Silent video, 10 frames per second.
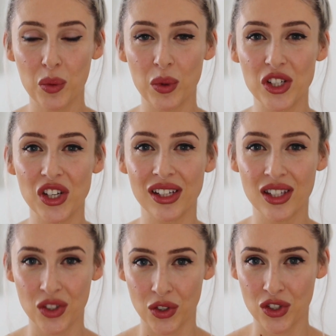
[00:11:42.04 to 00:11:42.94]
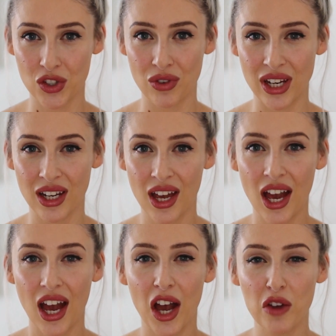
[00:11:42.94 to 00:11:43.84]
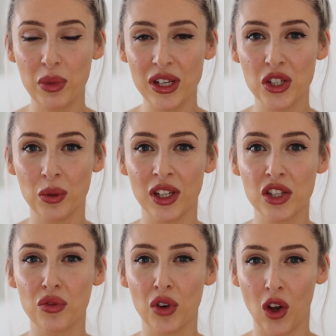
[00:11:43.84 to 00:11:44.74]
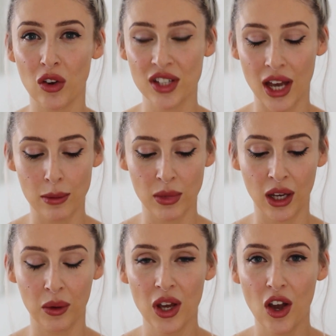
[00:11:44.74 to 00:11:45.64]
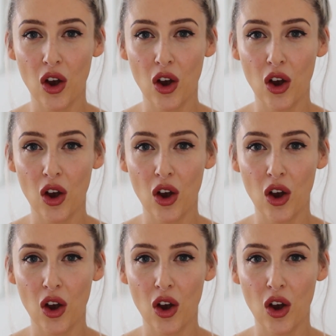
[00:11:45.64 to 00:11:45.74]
which is sunscreen. I've been doing this for a long time now.